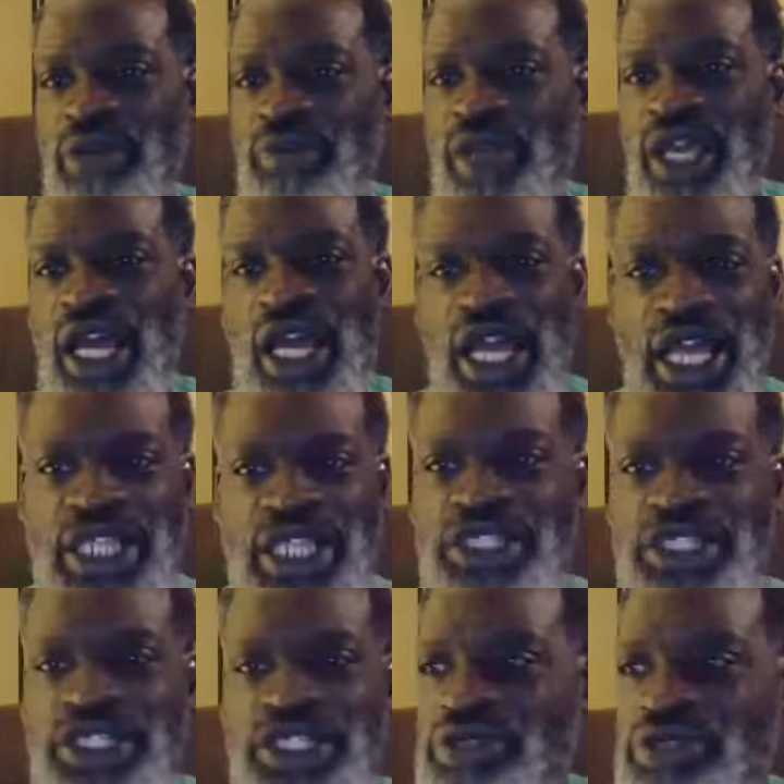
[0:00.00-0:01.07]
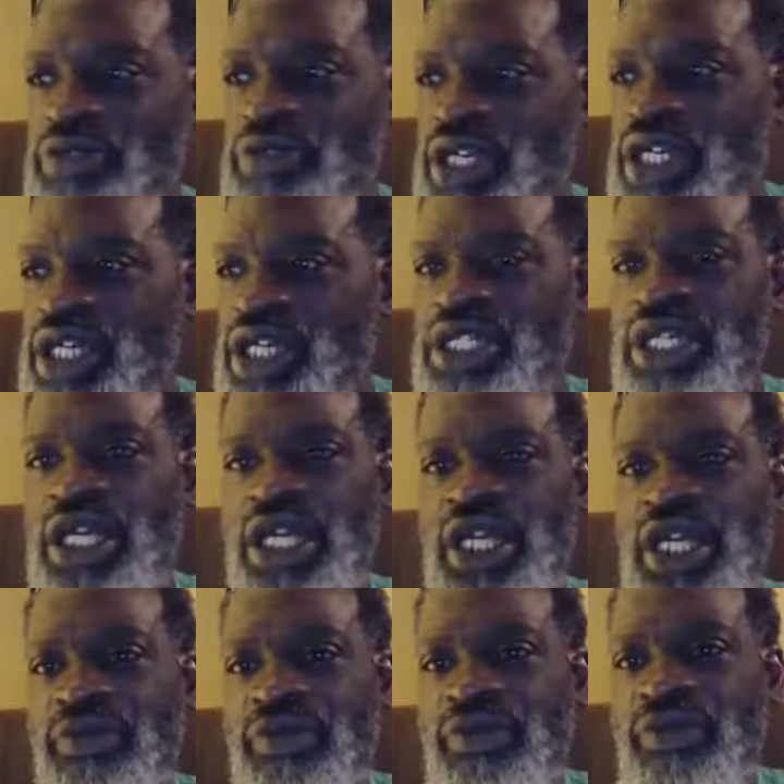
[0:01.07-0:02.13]
I got to use it because,
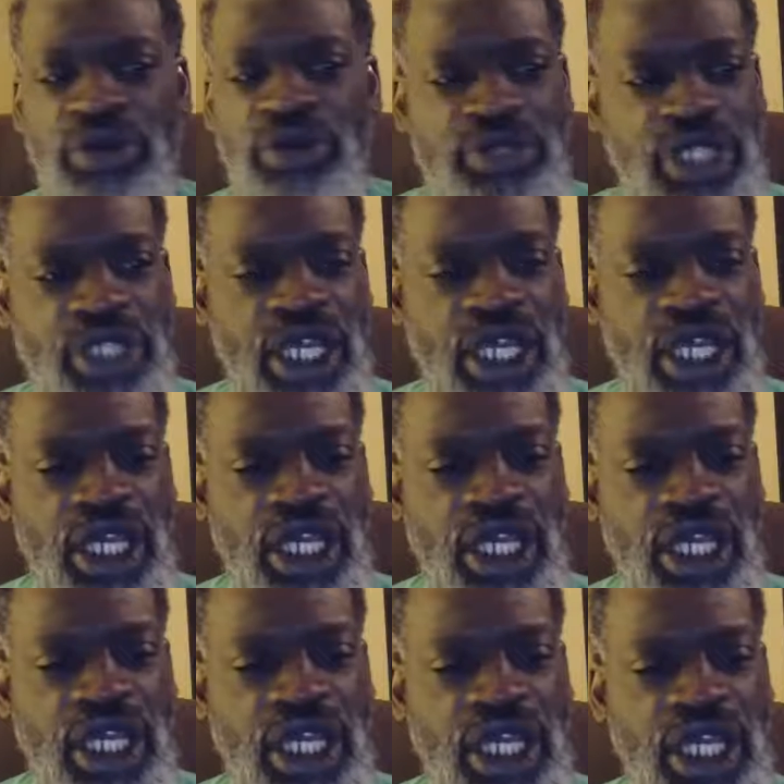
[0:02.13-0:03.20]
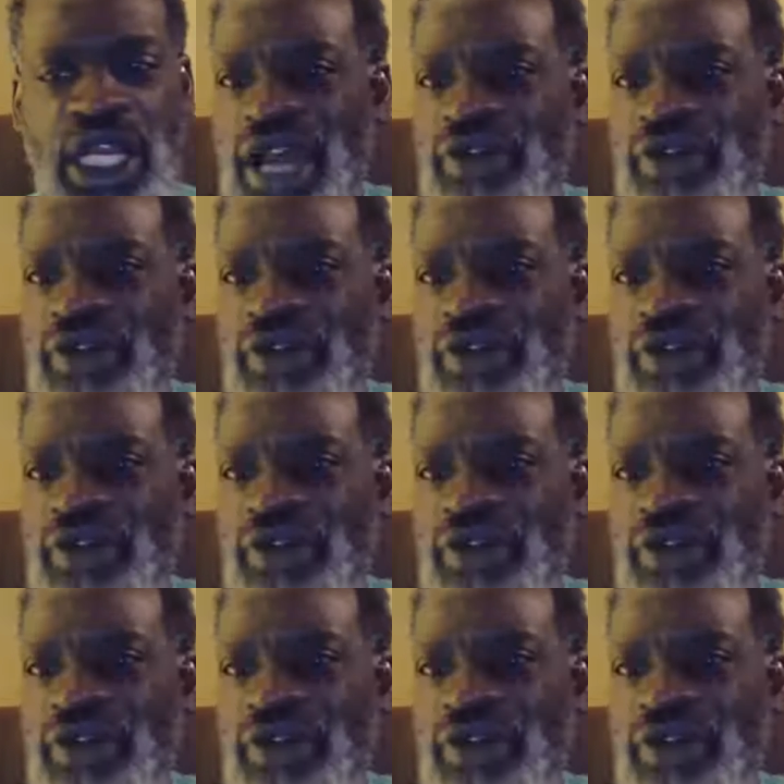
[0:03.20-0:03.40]
you know what I'm saying? A, a lot of